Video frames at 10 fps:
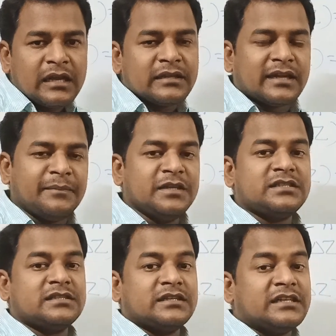that
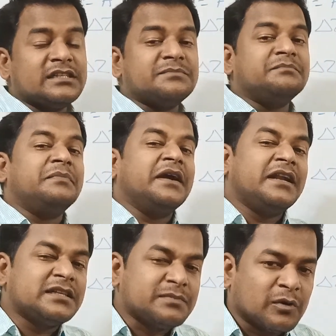means it is
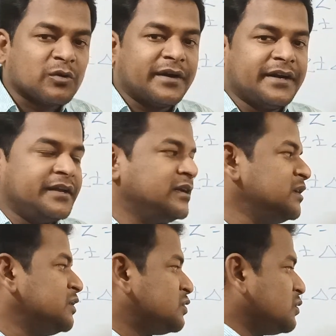very small quantity.
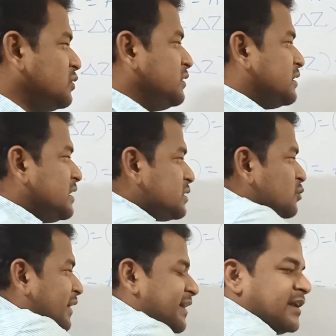So this
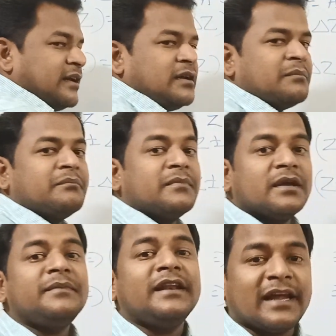quantity
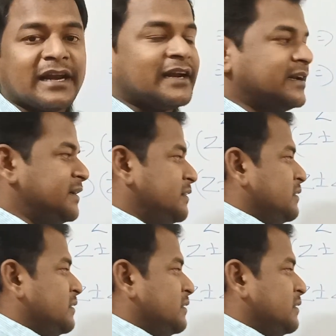may be neglected.